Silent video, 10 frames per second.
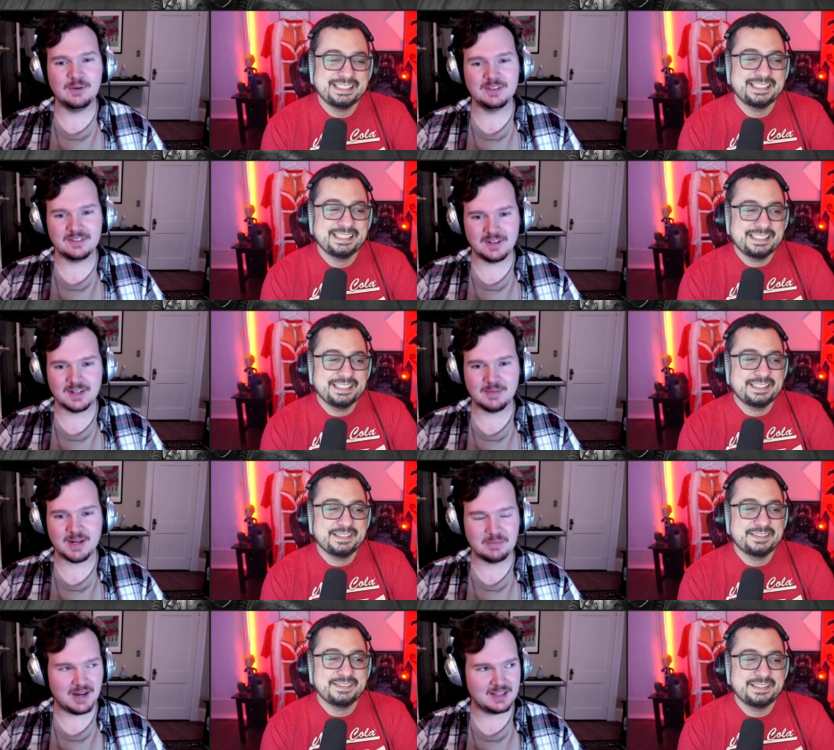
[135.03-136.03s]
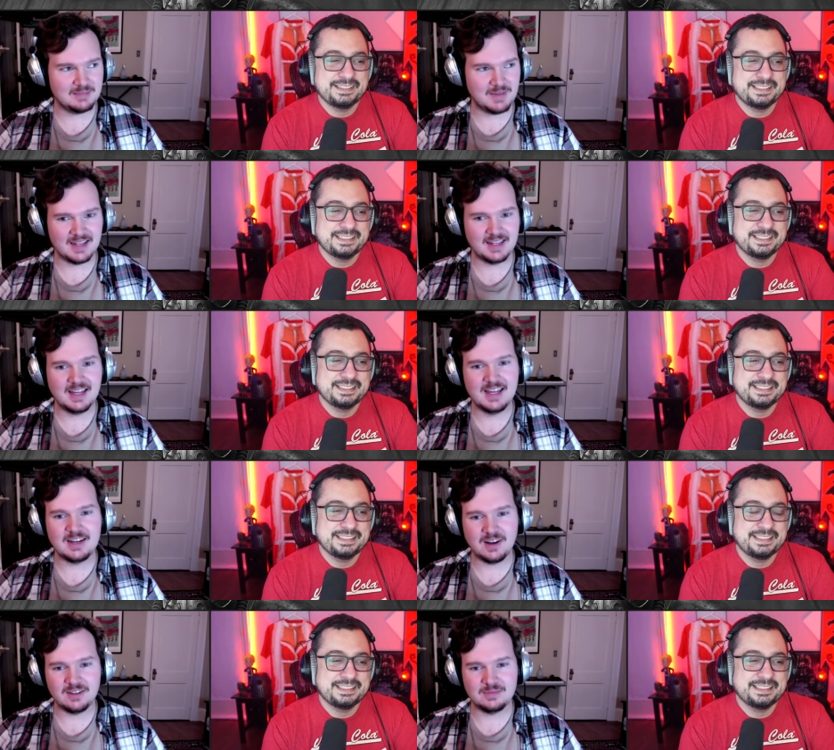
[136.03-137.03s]
Speaker 1: wants to talk about a Mothman,
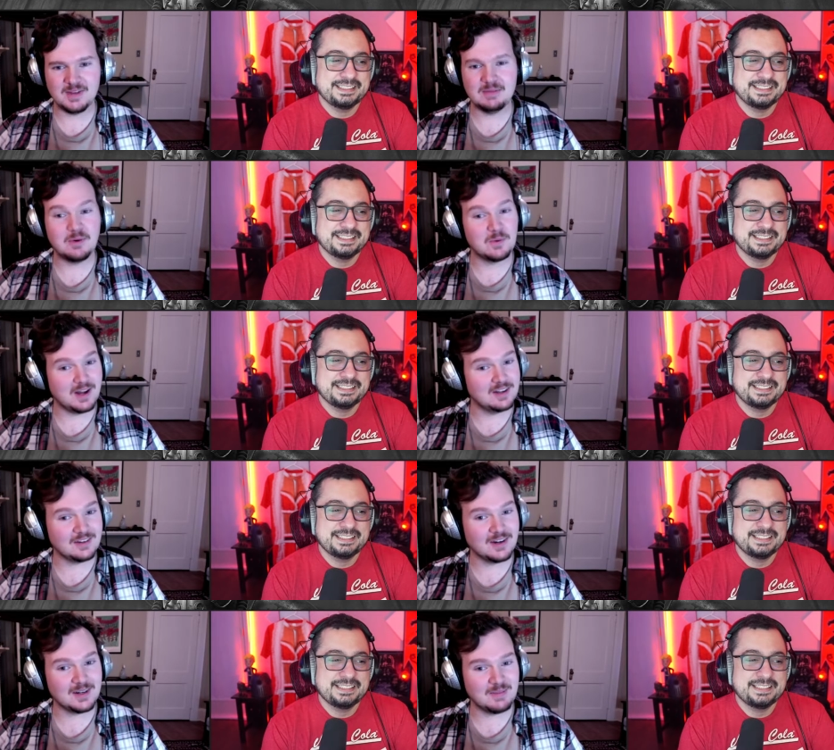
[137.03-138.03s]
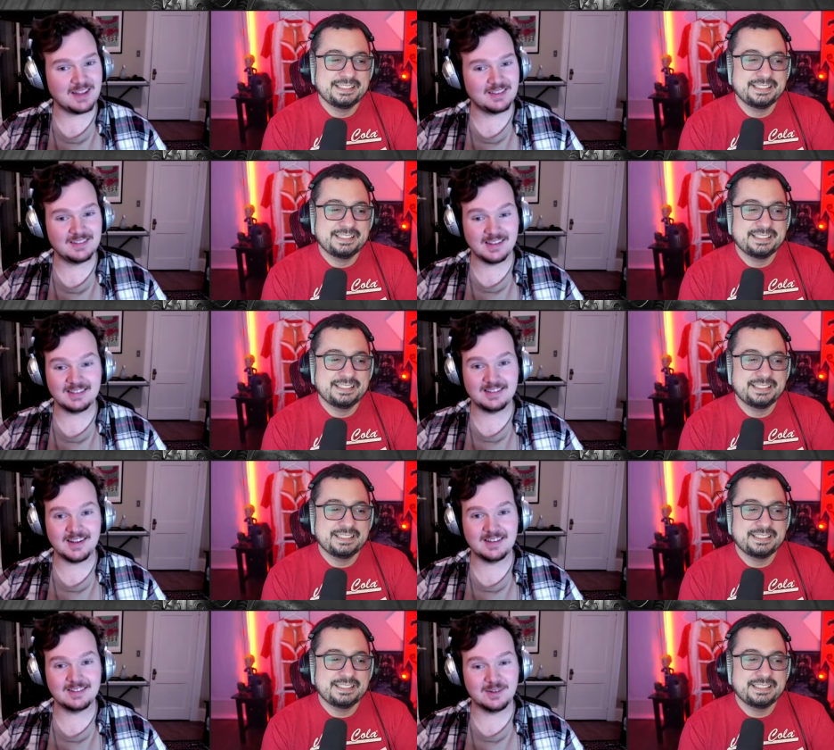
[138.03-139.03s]
he calls me. But we're not talking about that t-
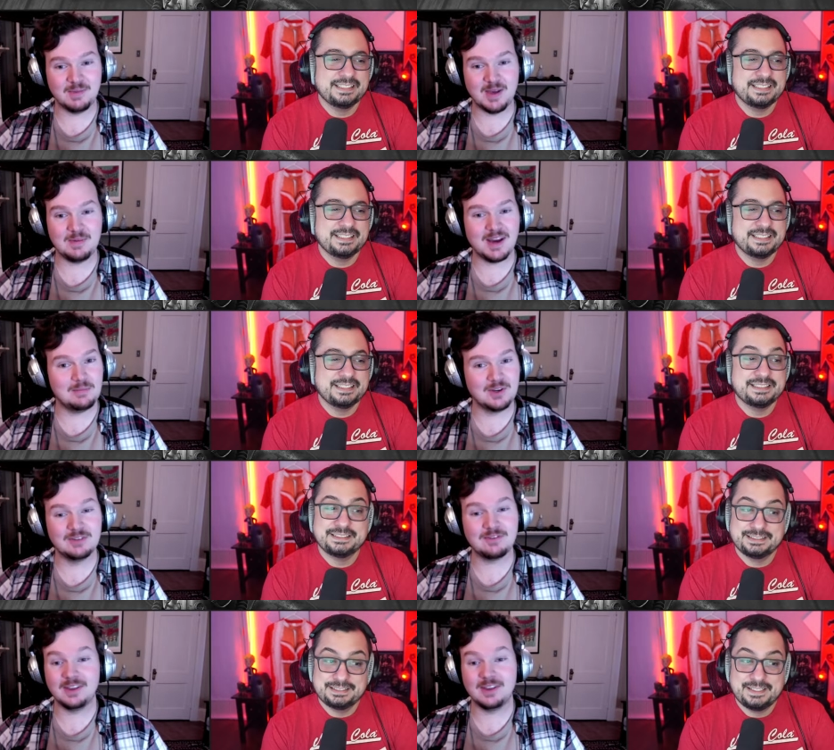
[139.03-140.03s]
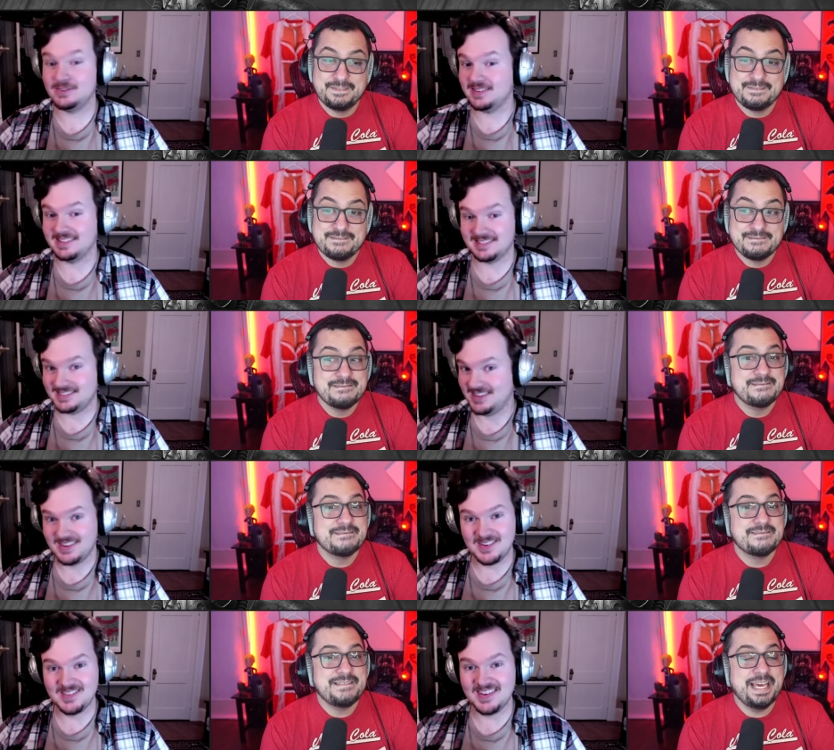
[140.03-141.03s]
today, so maybe I'm good for other things.
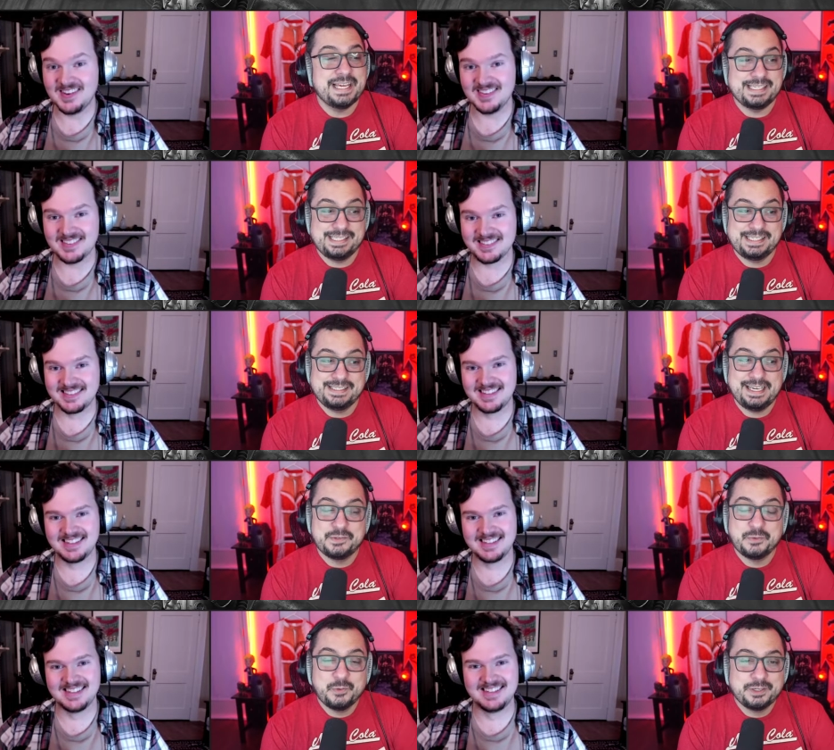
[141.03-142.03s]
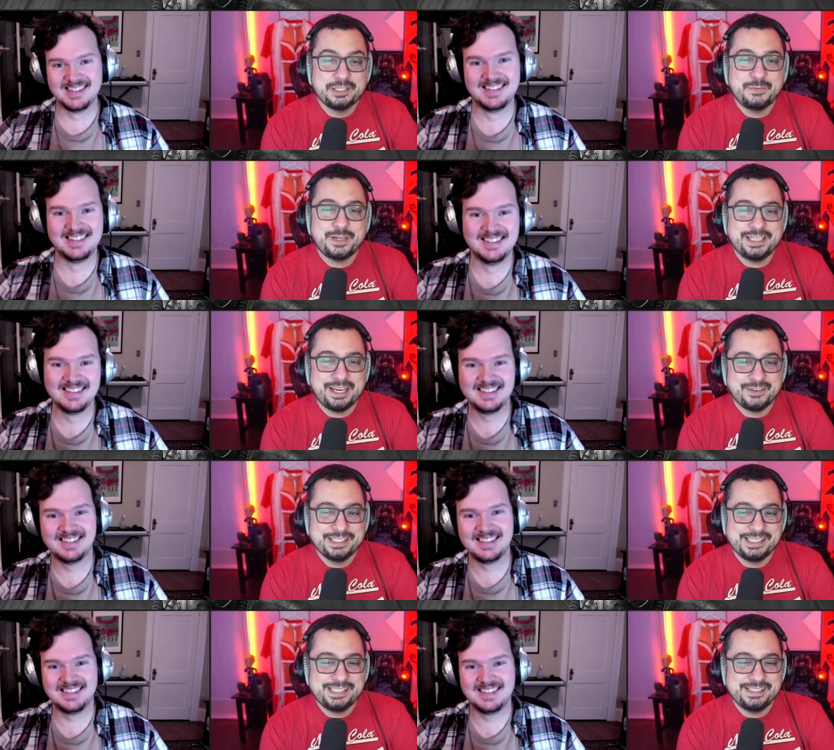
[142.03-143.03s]
Speaker 2: Who yes, knows? yes. Well, we're gonna find out.
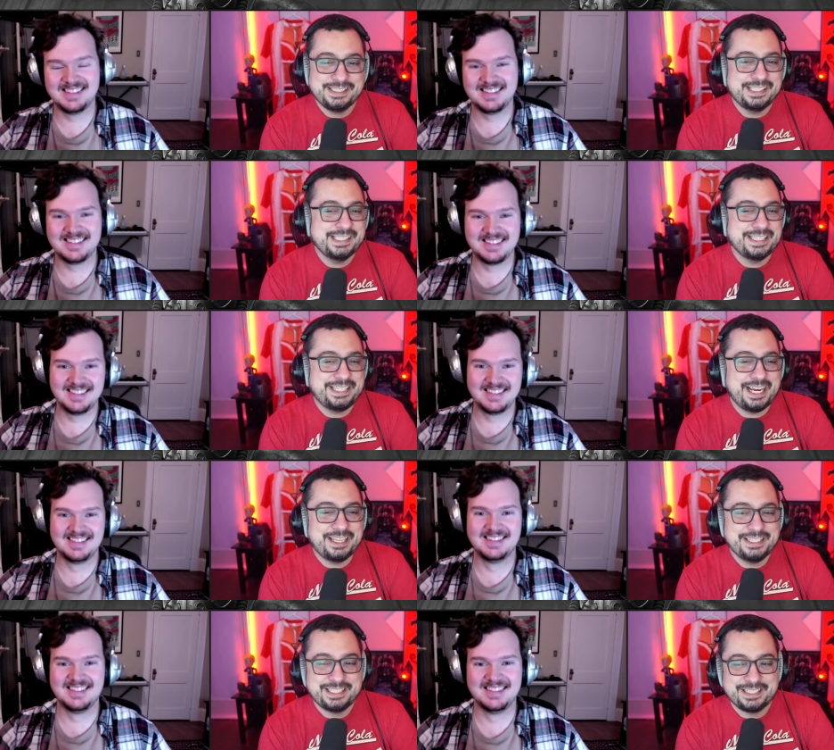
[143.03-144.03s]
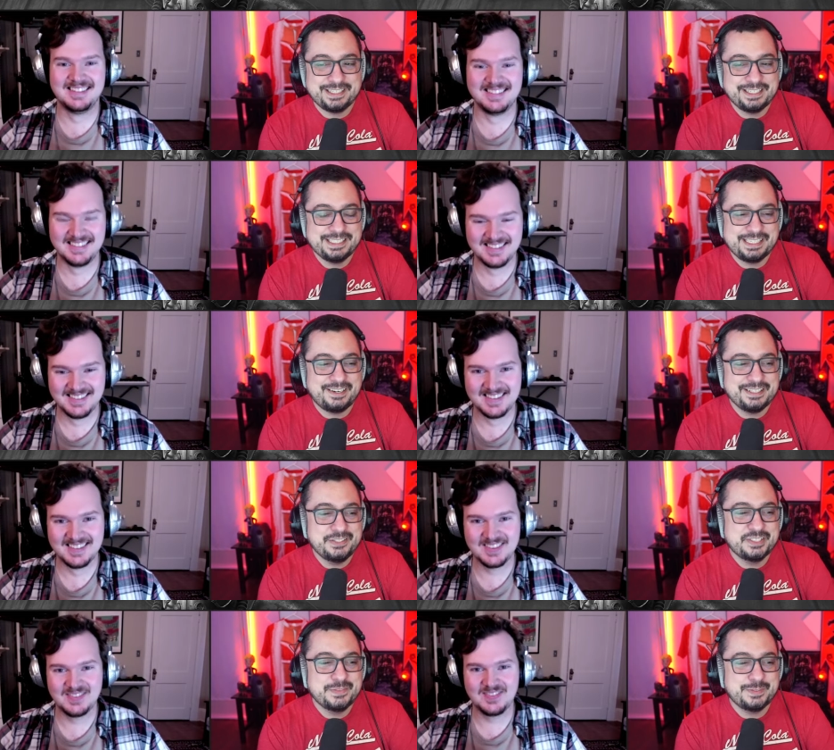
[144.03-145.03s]
This is this is the challenge here. Is are
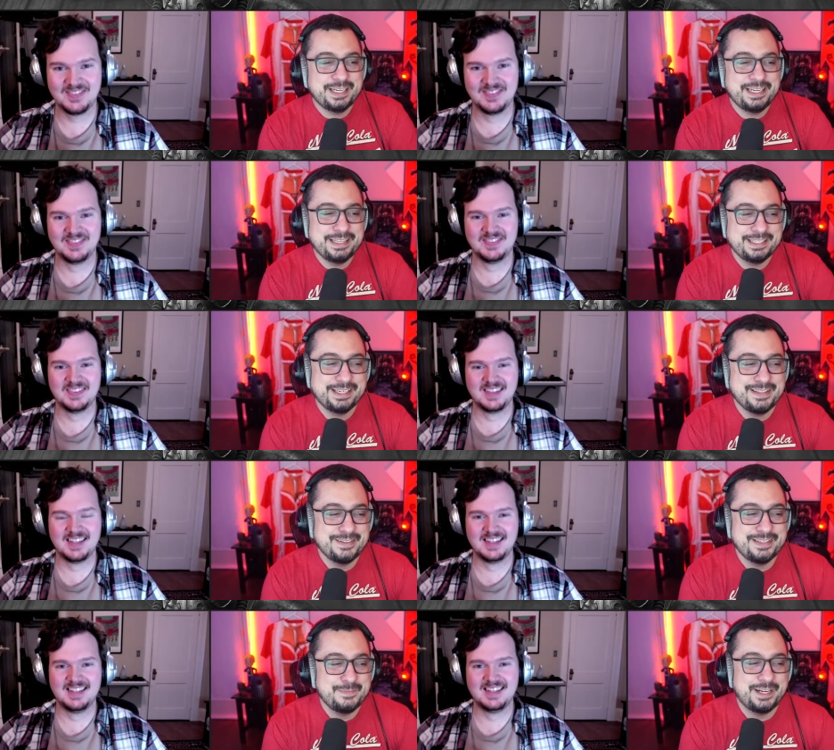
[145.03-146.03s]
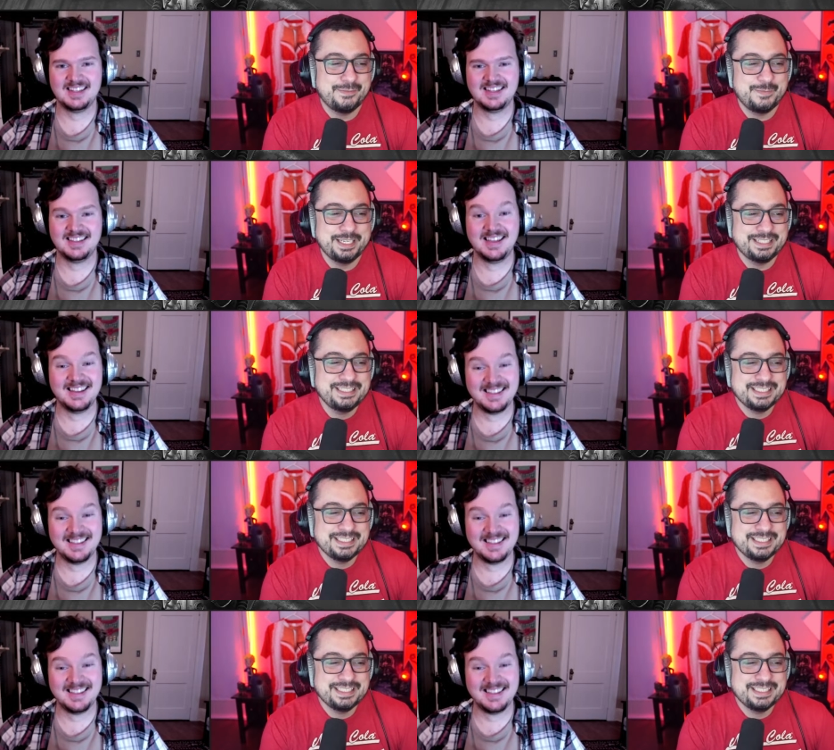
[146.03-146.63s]
you good for anything other than Mothman?